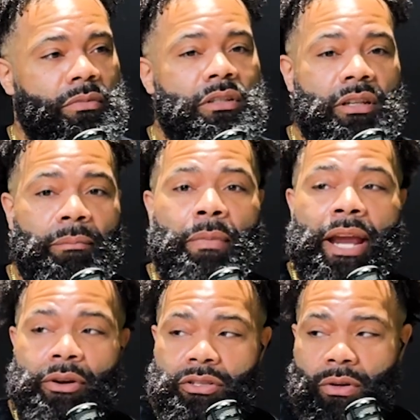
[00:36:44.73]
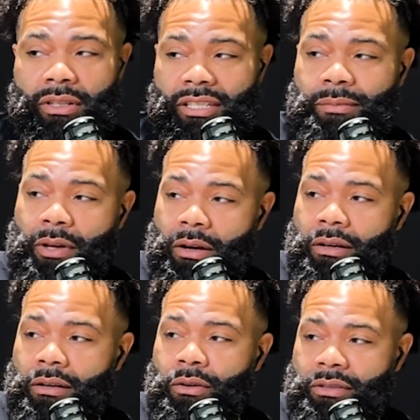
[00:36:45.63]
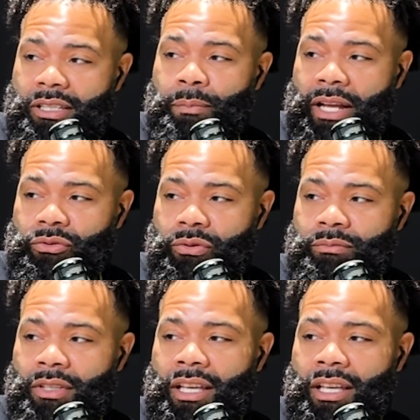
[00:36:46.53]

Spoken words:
to Marriage on the Spectrum,